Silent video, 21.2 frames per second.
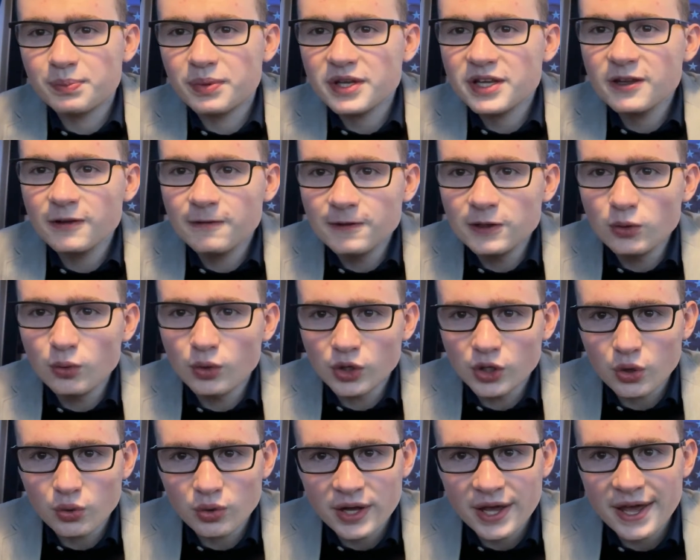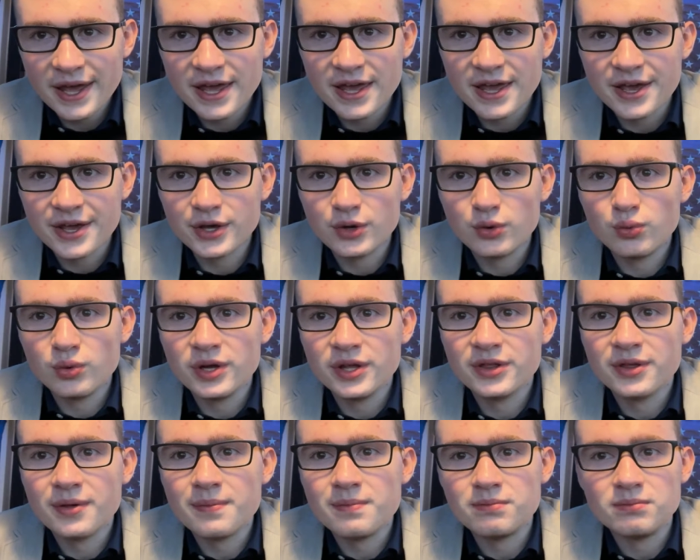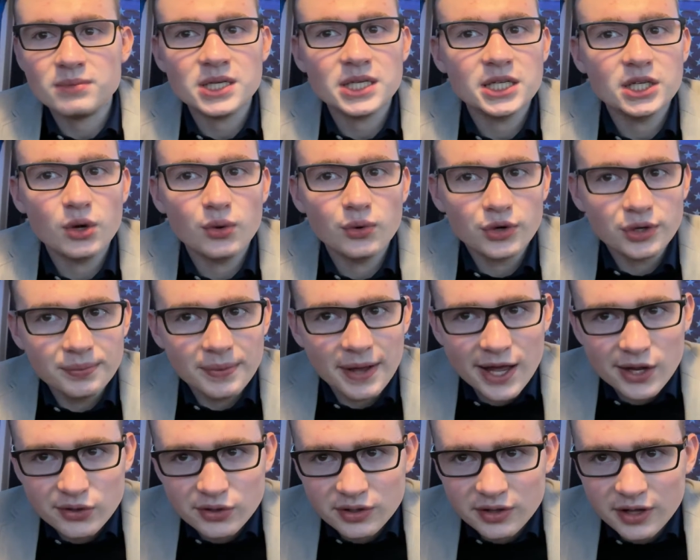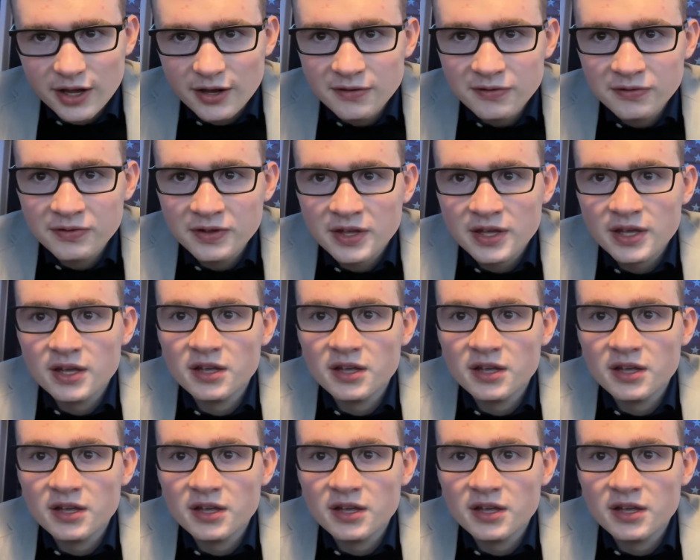But if you are okay with mediocre battery life,